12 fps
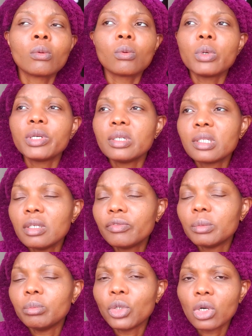we
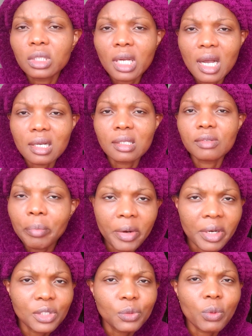received broadcasts.
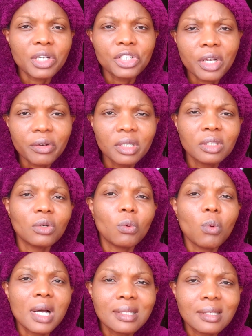Parents were sharing it on
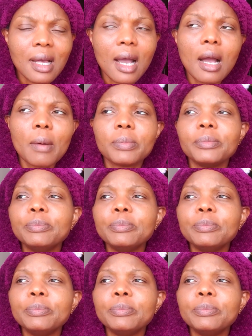WhatsApp.